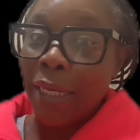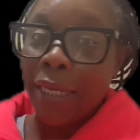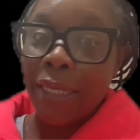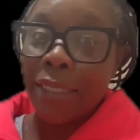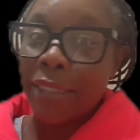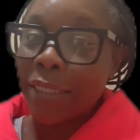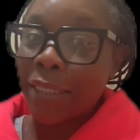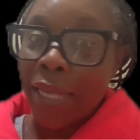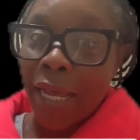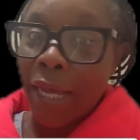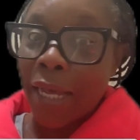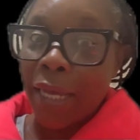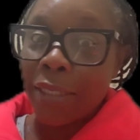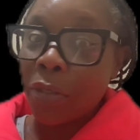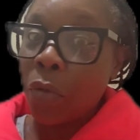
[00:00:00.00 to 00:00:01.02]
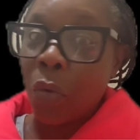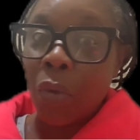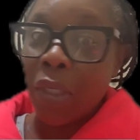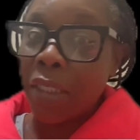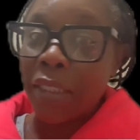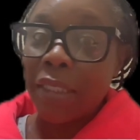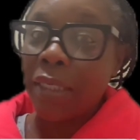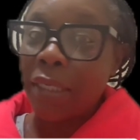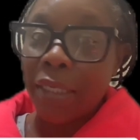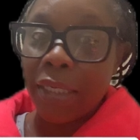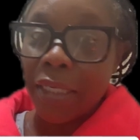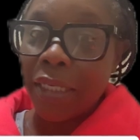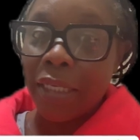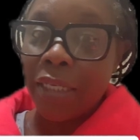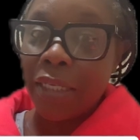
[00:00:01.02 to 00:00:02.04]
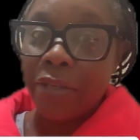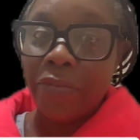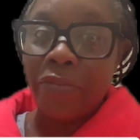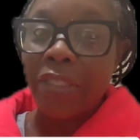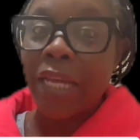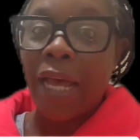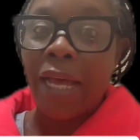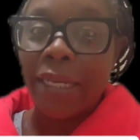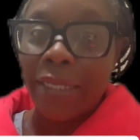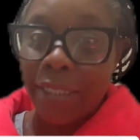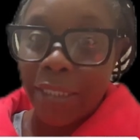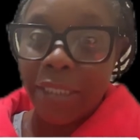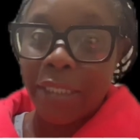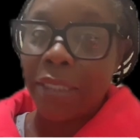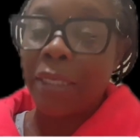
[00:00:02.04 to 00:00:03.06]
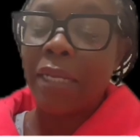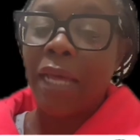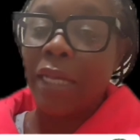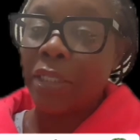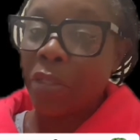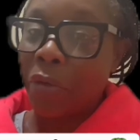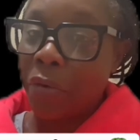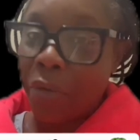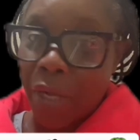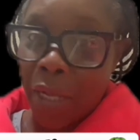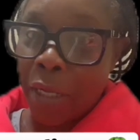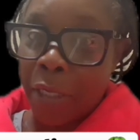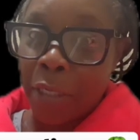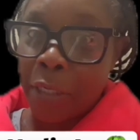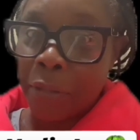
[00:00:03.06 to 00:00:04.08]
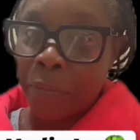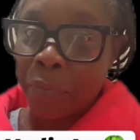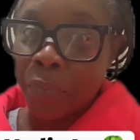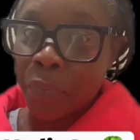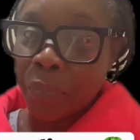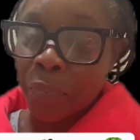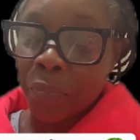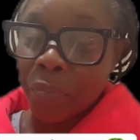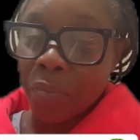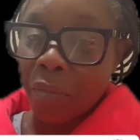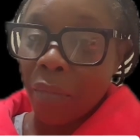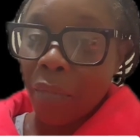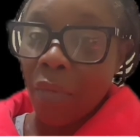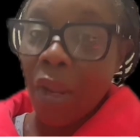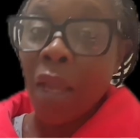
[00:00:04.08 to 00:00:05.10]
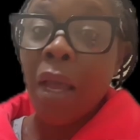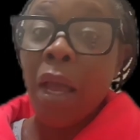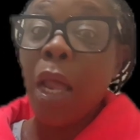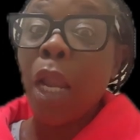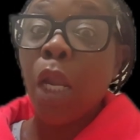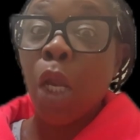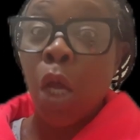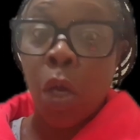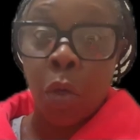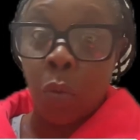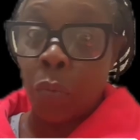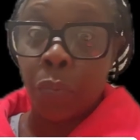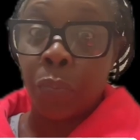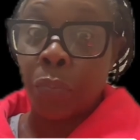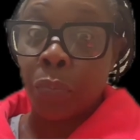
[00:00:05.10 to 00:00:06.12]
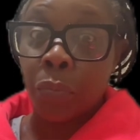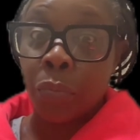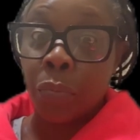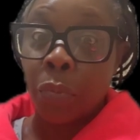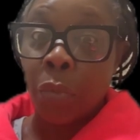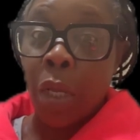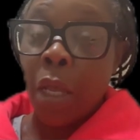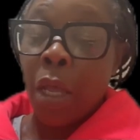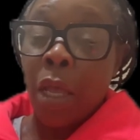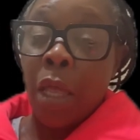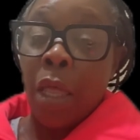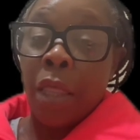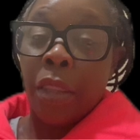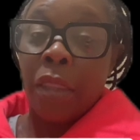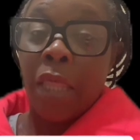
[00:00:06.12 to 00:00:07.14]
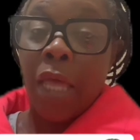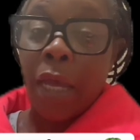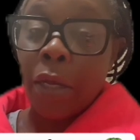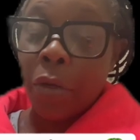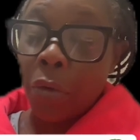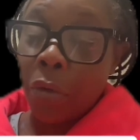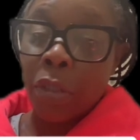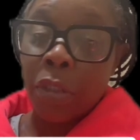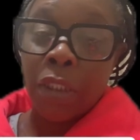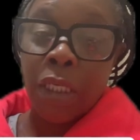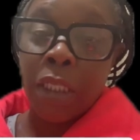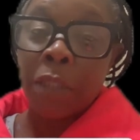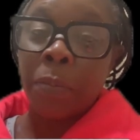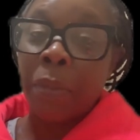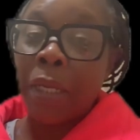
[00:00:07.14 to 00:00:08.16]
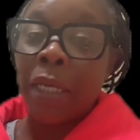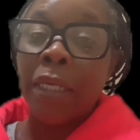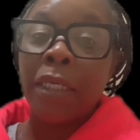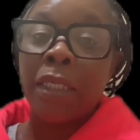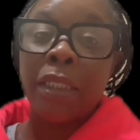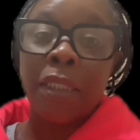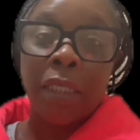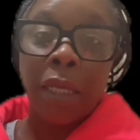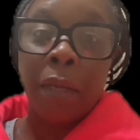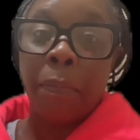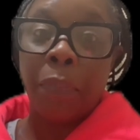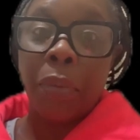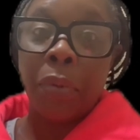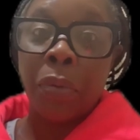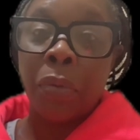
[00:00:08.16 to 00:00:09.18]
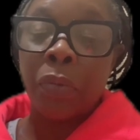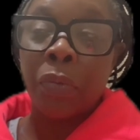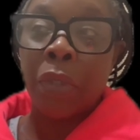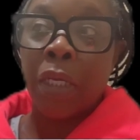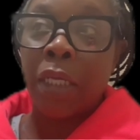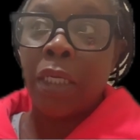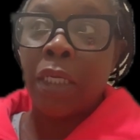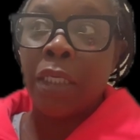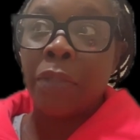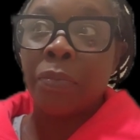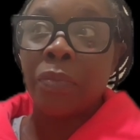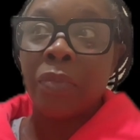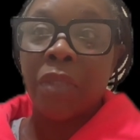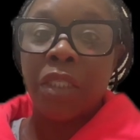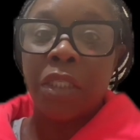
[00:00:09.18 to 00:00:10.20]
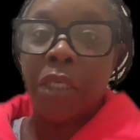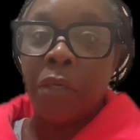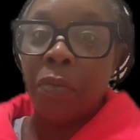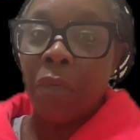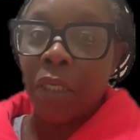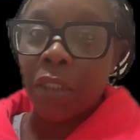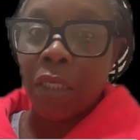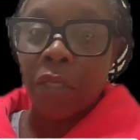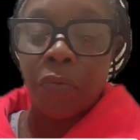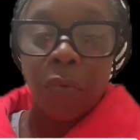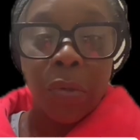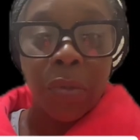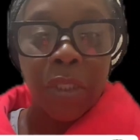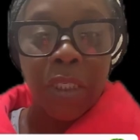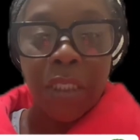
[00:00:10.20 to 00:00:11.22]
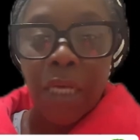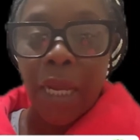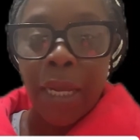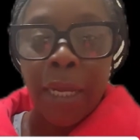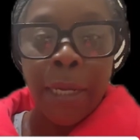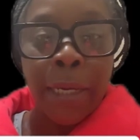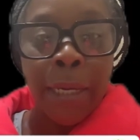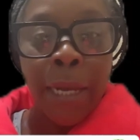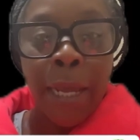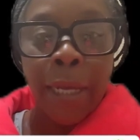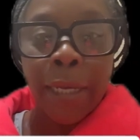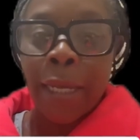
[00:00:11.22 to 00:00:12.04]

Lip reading: is not going to leave Taisha, that's her name, alone. That girl just plain and simple, and she wasn't throwing shade at